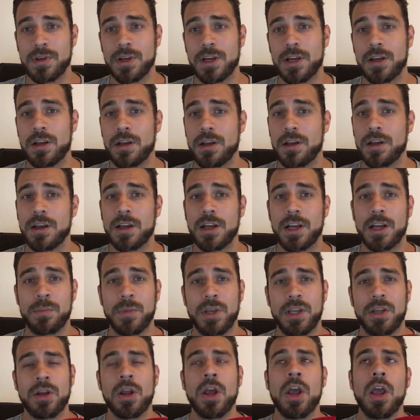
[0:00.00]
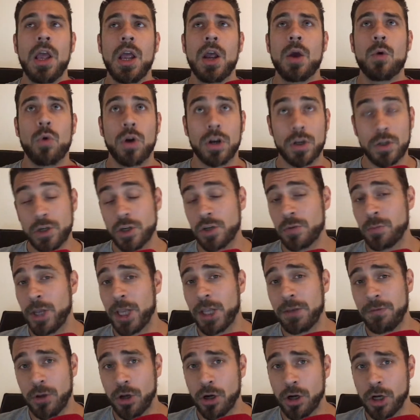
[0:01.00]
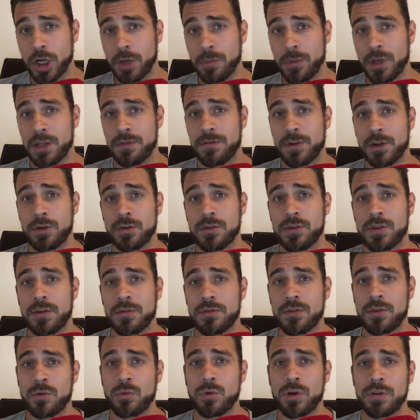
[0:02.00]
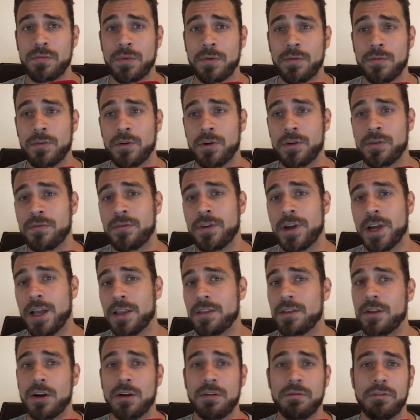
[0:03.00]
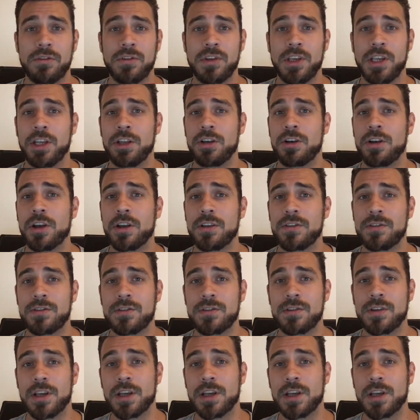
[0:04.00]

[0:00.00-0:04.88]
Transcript: Uh, I mean, one could make the argument that Gustafsson won the first fight, and obviously he does.